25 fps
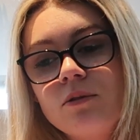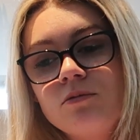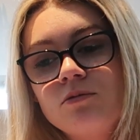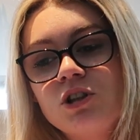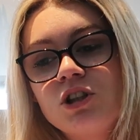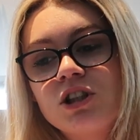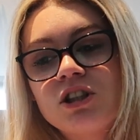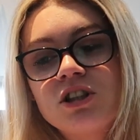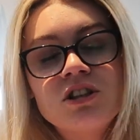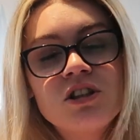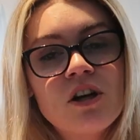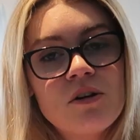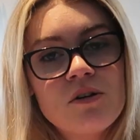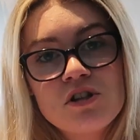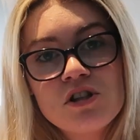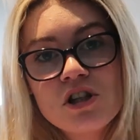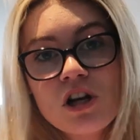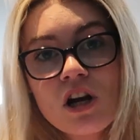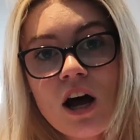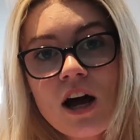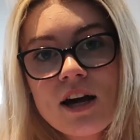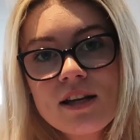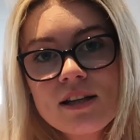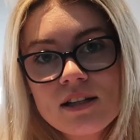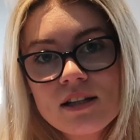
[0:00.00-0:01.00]
just
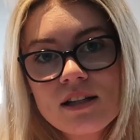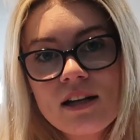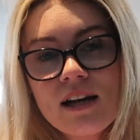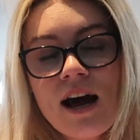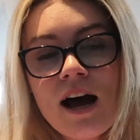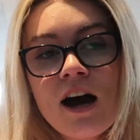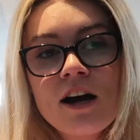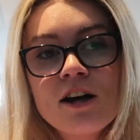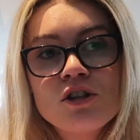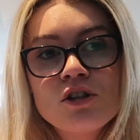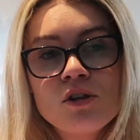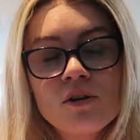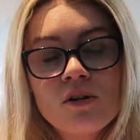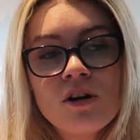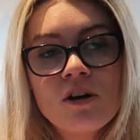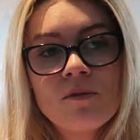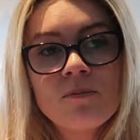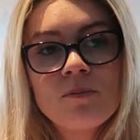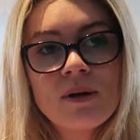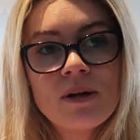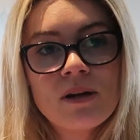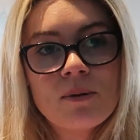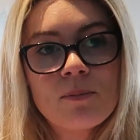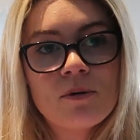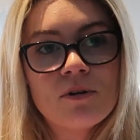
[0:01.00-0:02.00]
socialising that. I do love
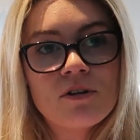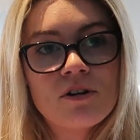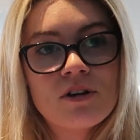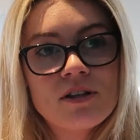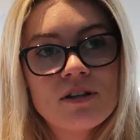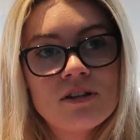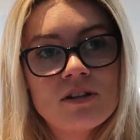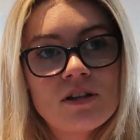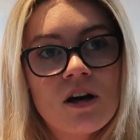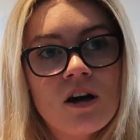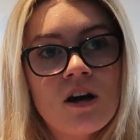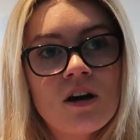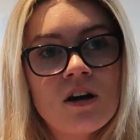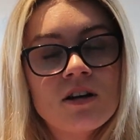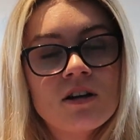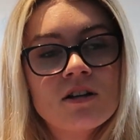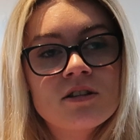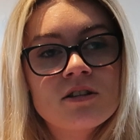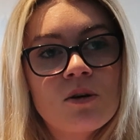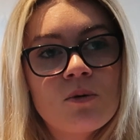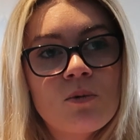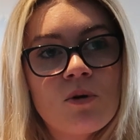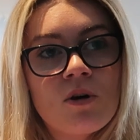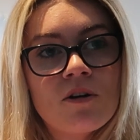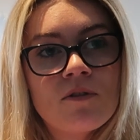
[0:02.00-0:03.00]
being a barista
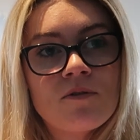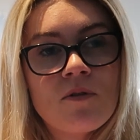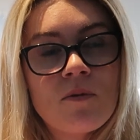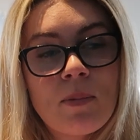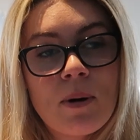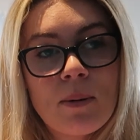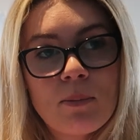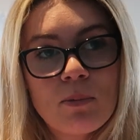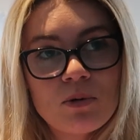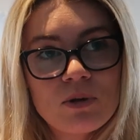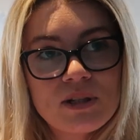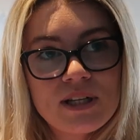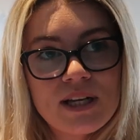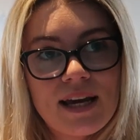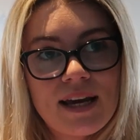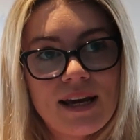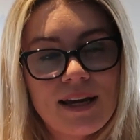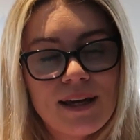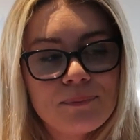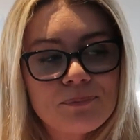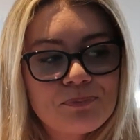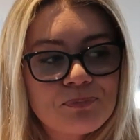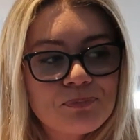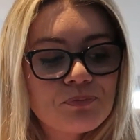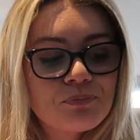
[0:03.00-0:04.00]
because I work for bubble
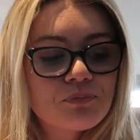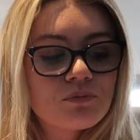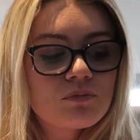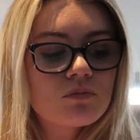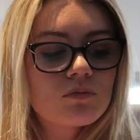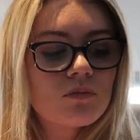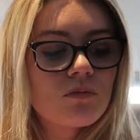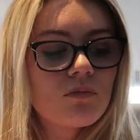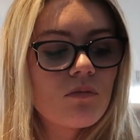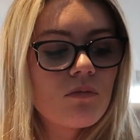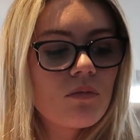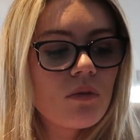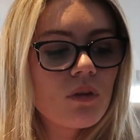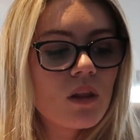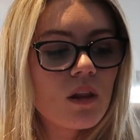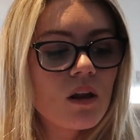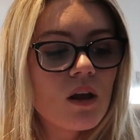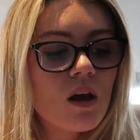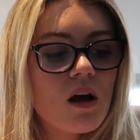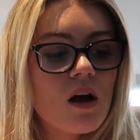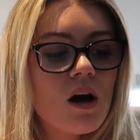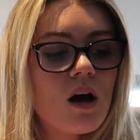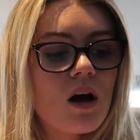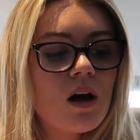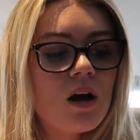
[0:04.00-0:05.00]
tea.
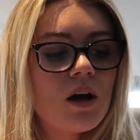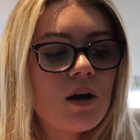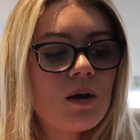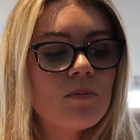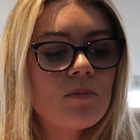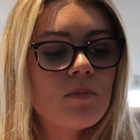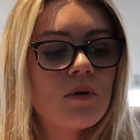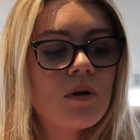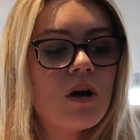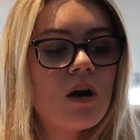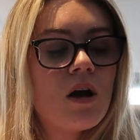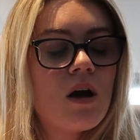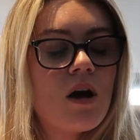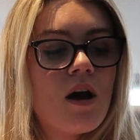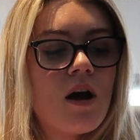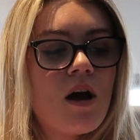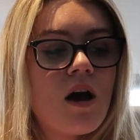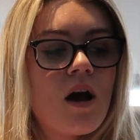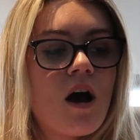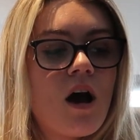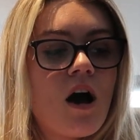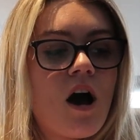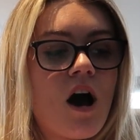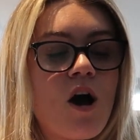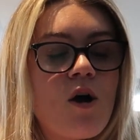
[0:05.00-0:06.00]

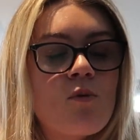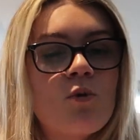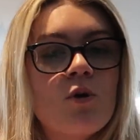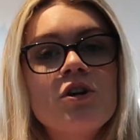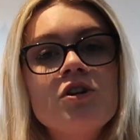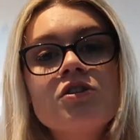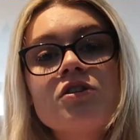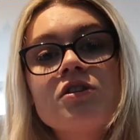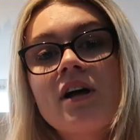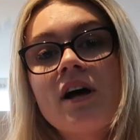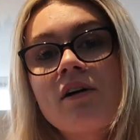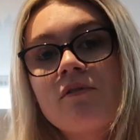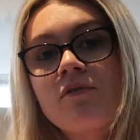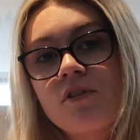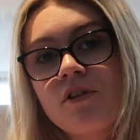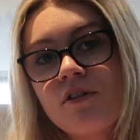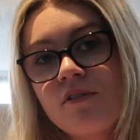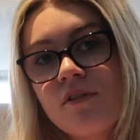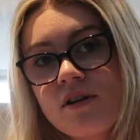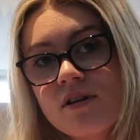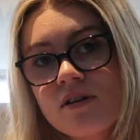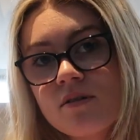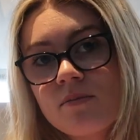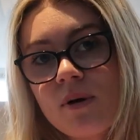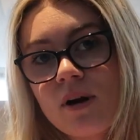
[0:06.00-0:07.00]
I won't do that for the
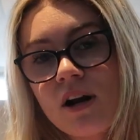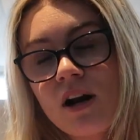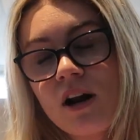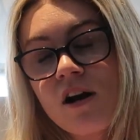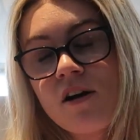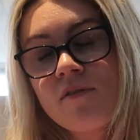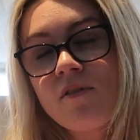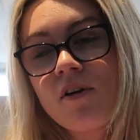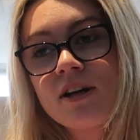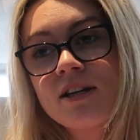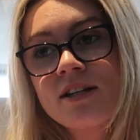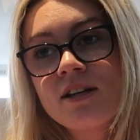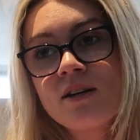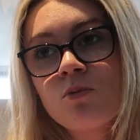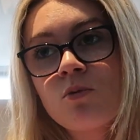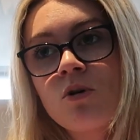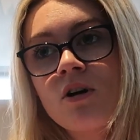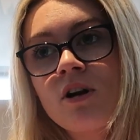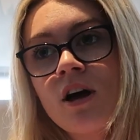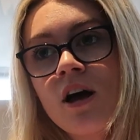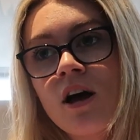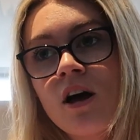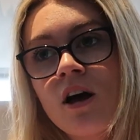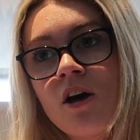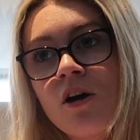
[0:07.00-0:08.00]
rest of my life. I did
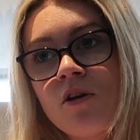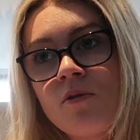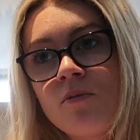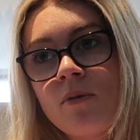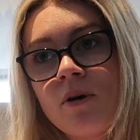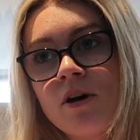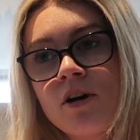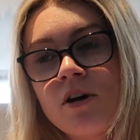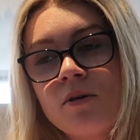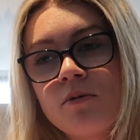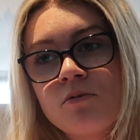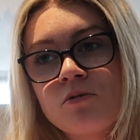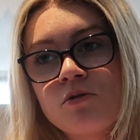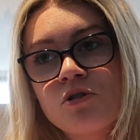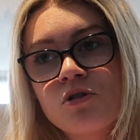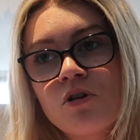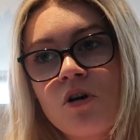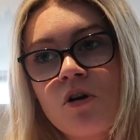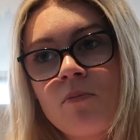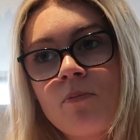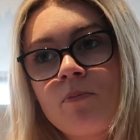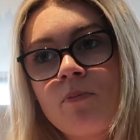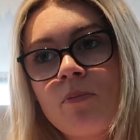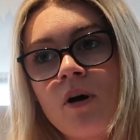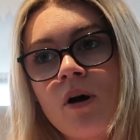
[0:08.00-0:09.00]
want to own my own
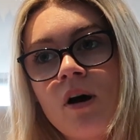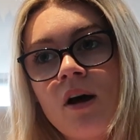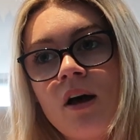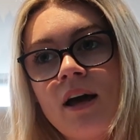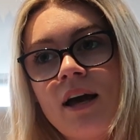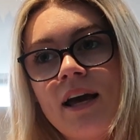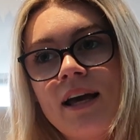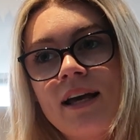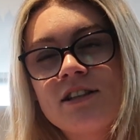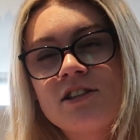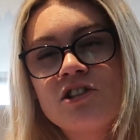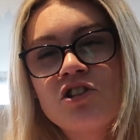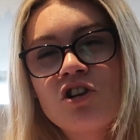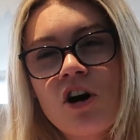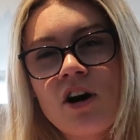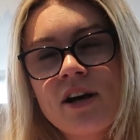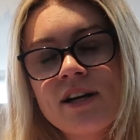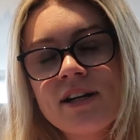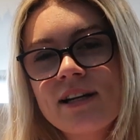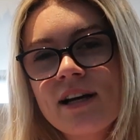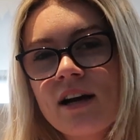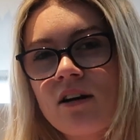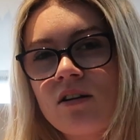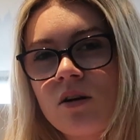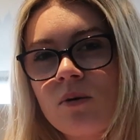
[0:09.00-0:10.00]
shop, but it's
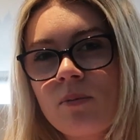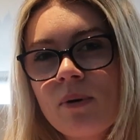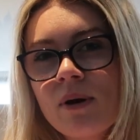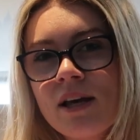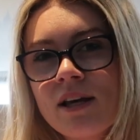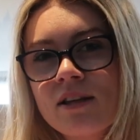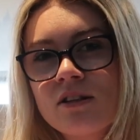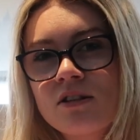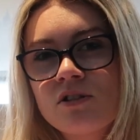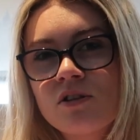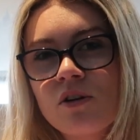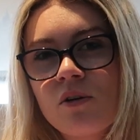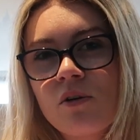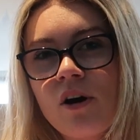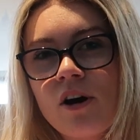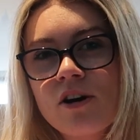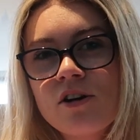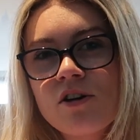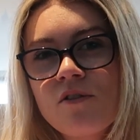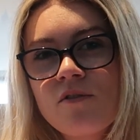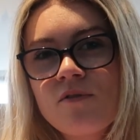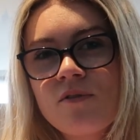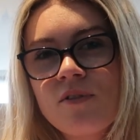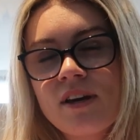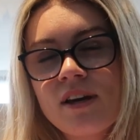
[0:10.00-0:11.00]
dying down a bit, so I
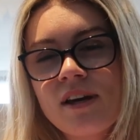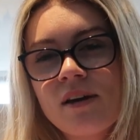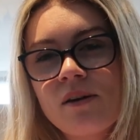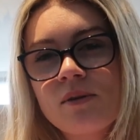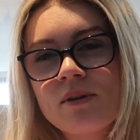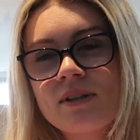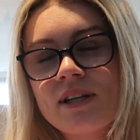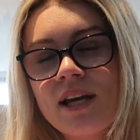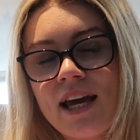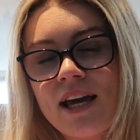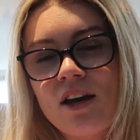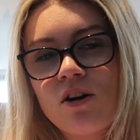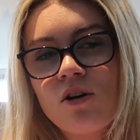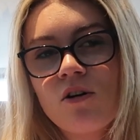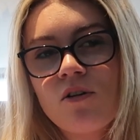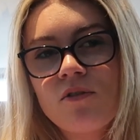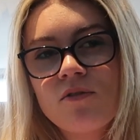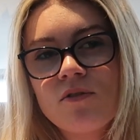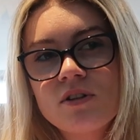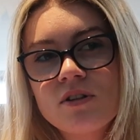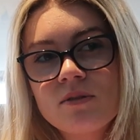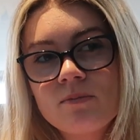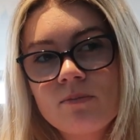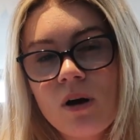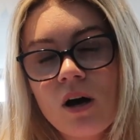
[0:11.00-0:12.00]
don't think it would take
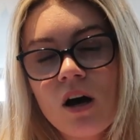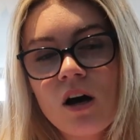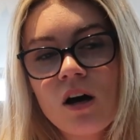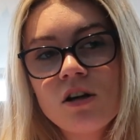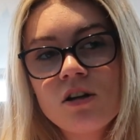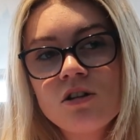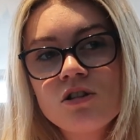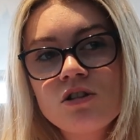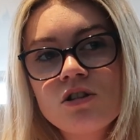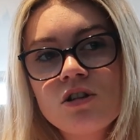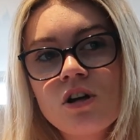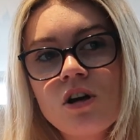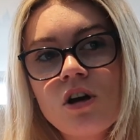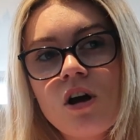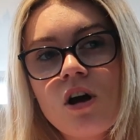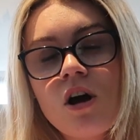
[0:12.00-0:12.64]
off as much.